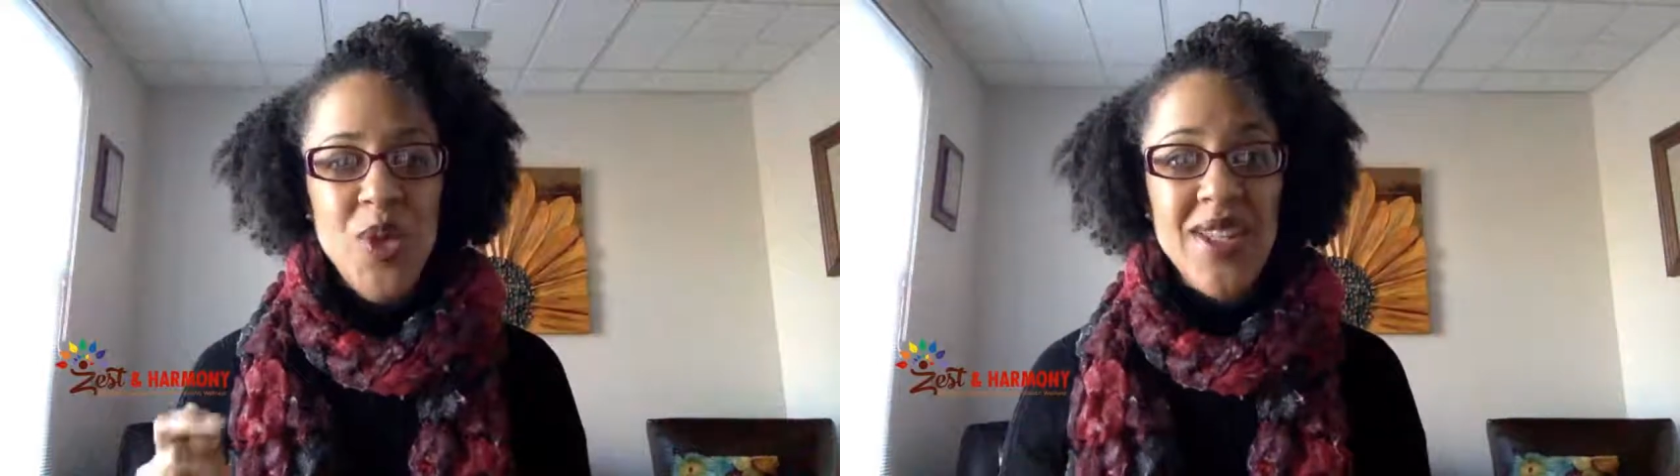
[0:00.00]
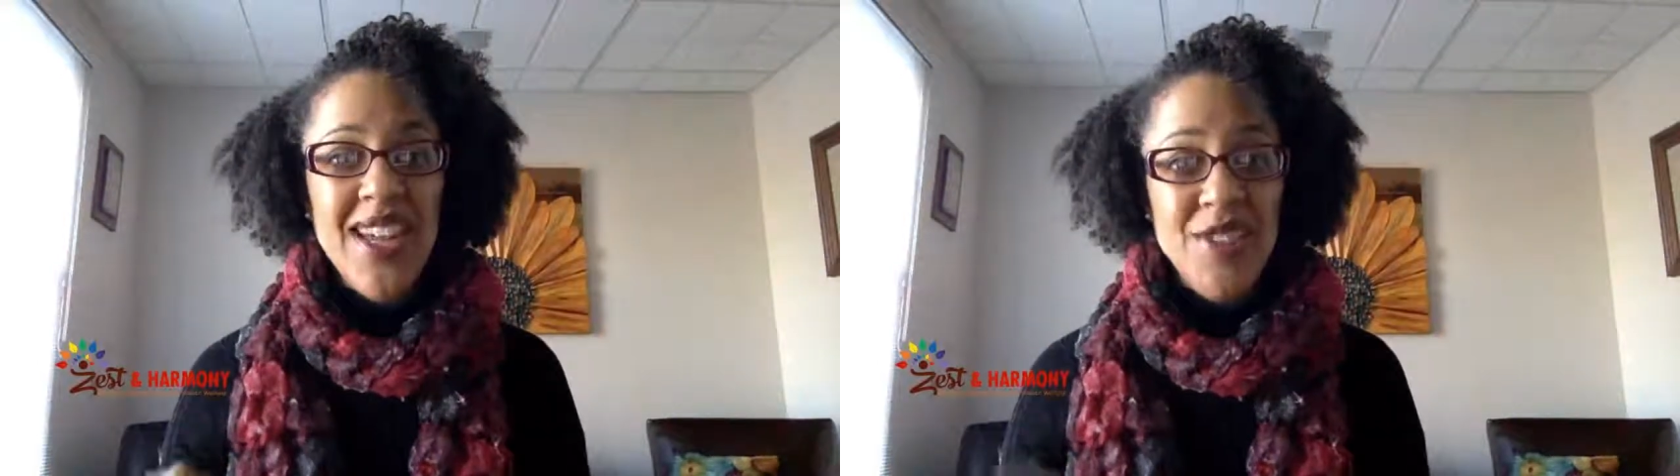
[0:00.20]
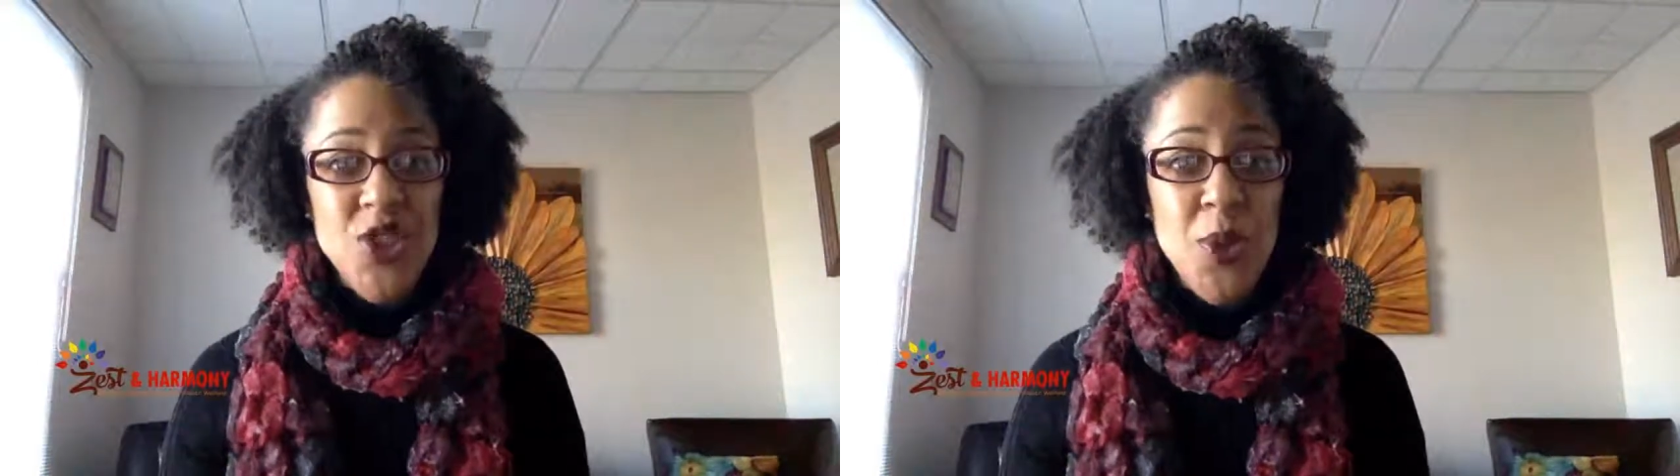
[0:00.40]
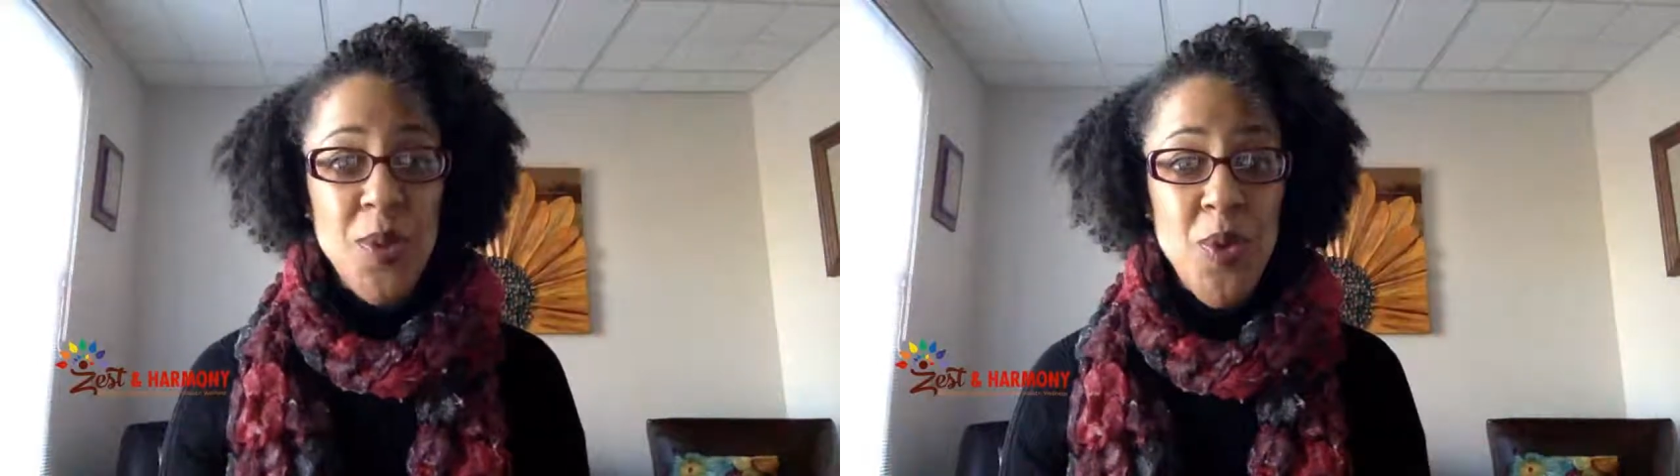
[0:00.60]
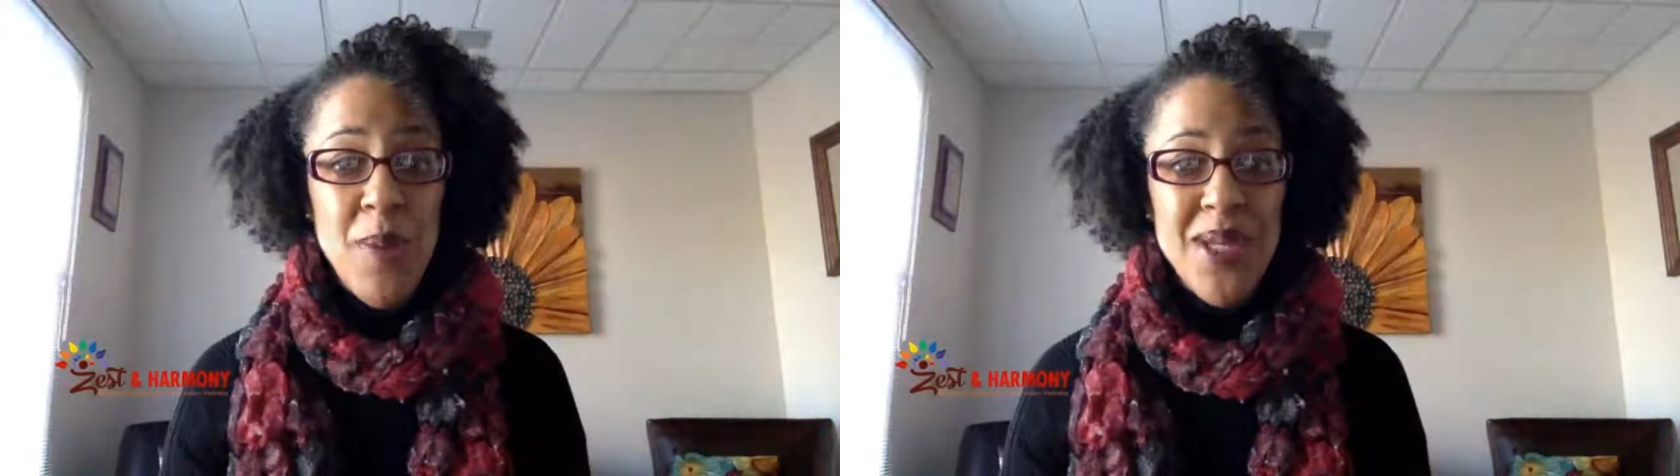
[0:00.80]
real-life
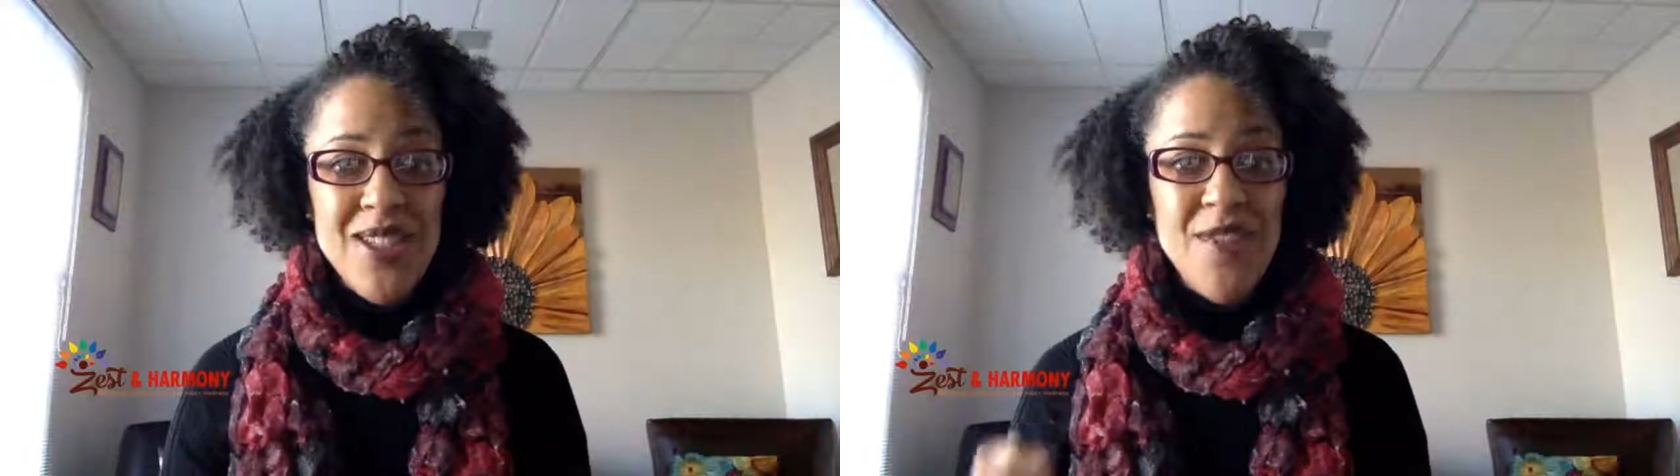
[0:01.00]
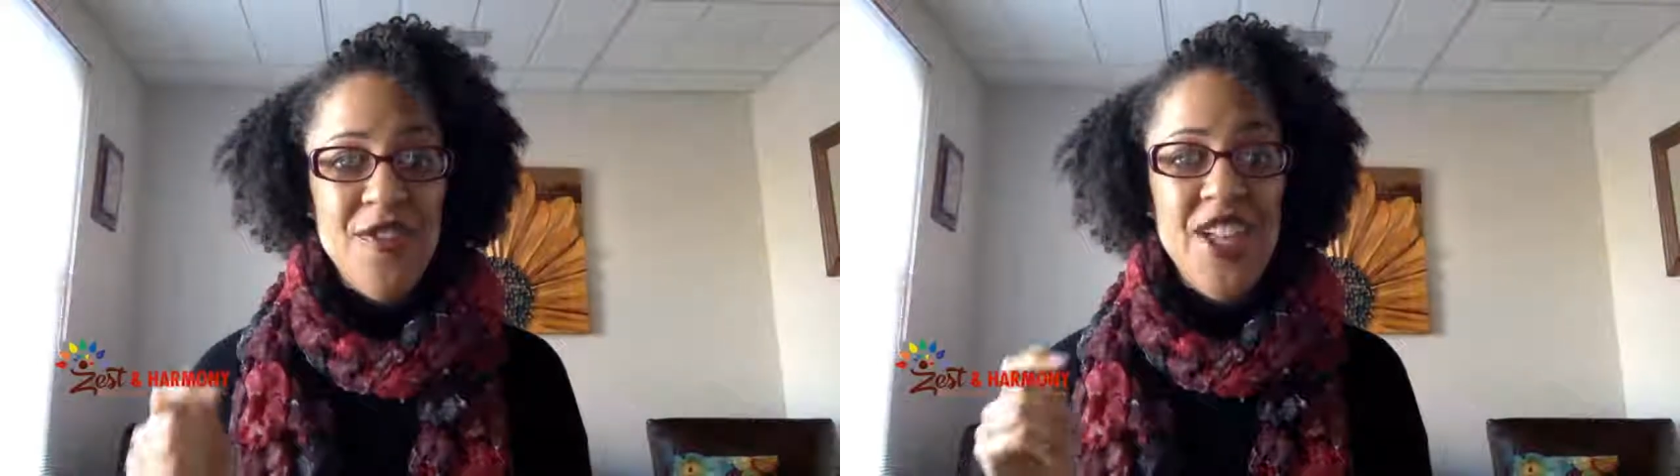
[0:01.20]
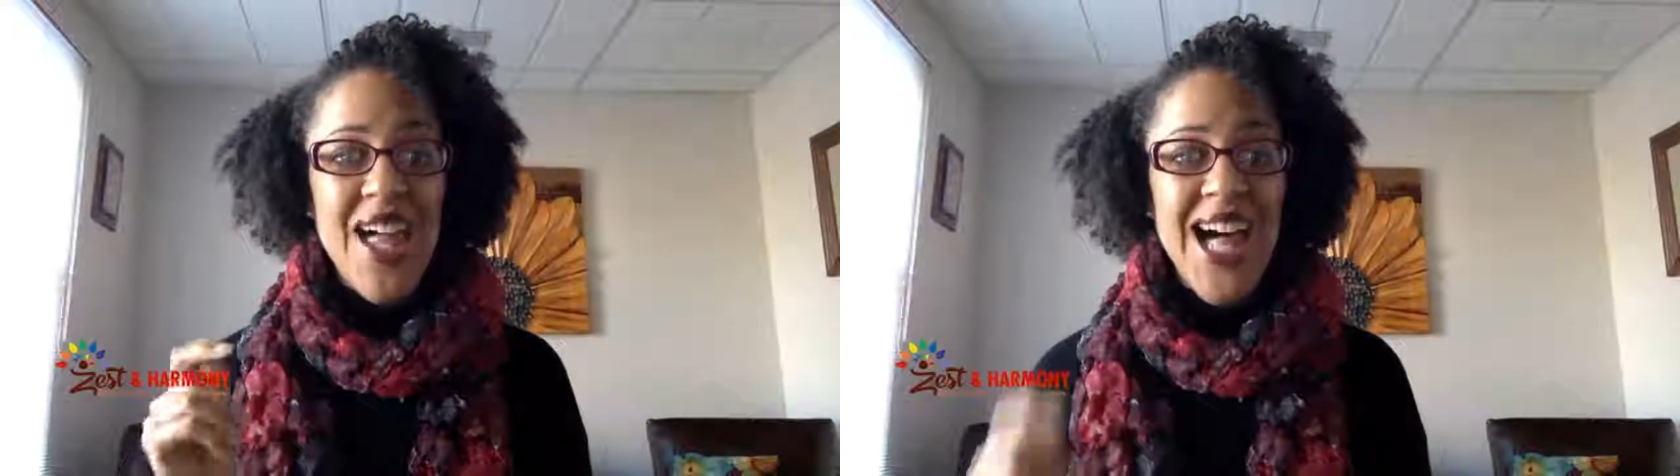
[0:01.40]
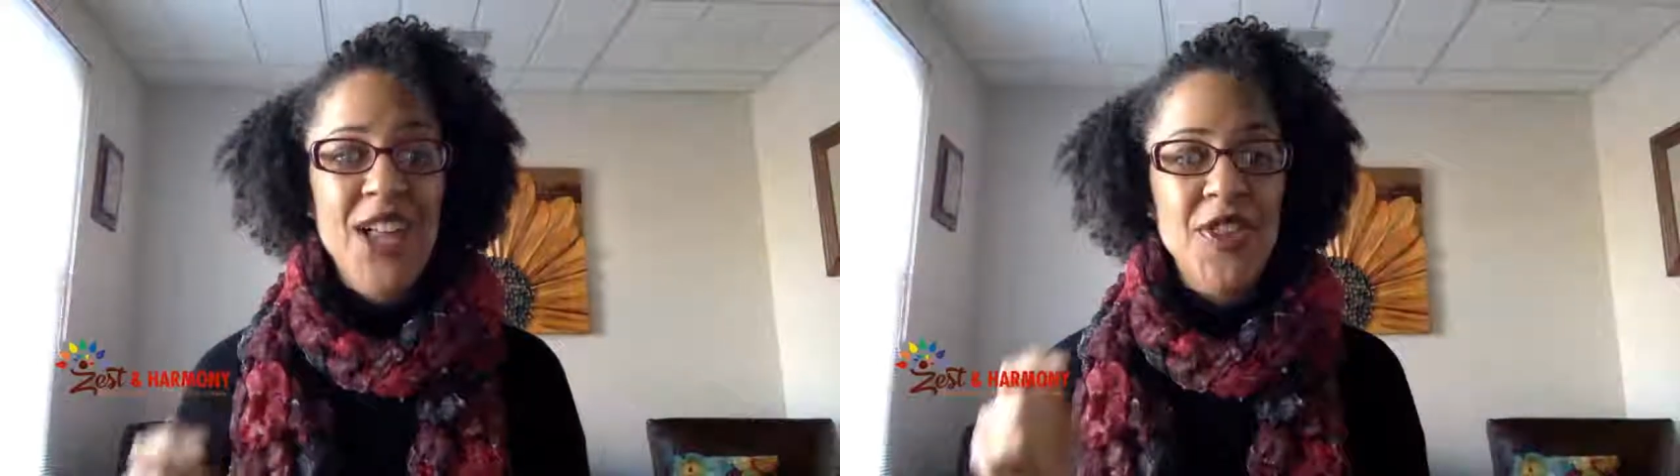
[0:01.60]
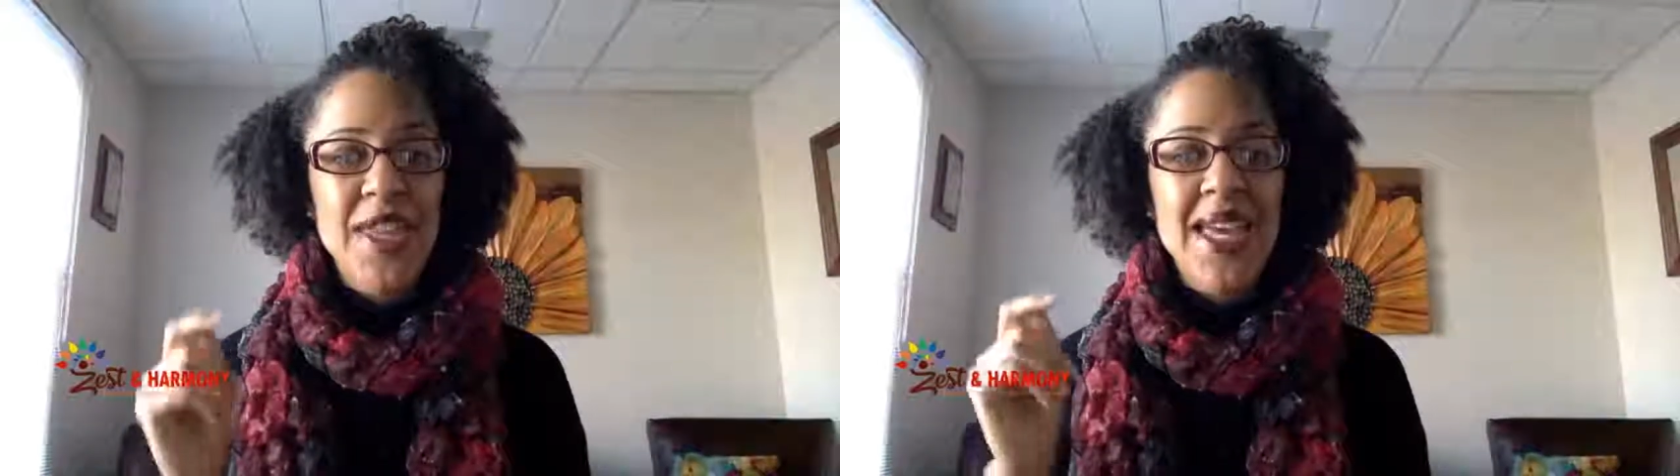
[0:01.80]
superwoman to feel
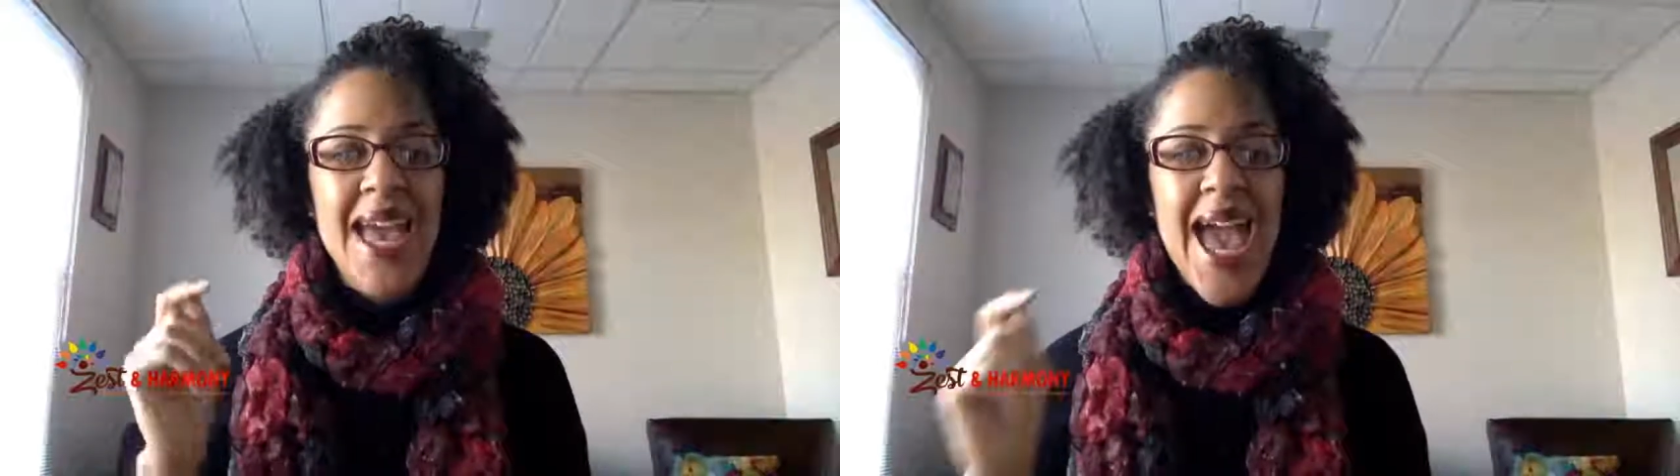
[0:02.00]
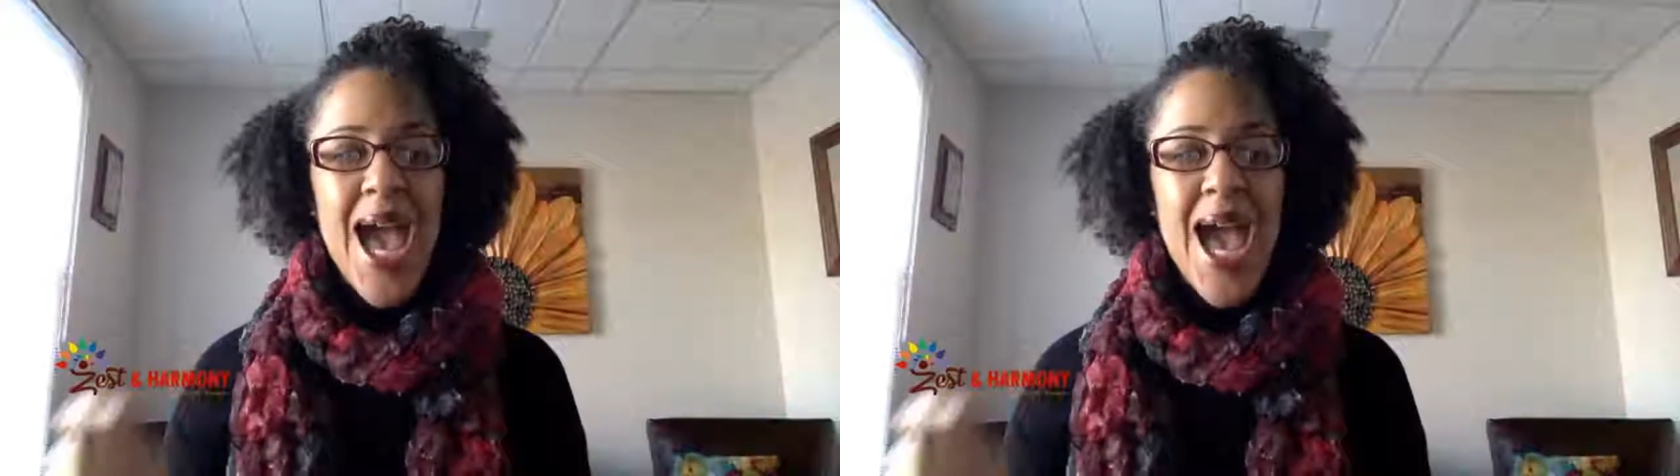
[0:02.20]
healthy,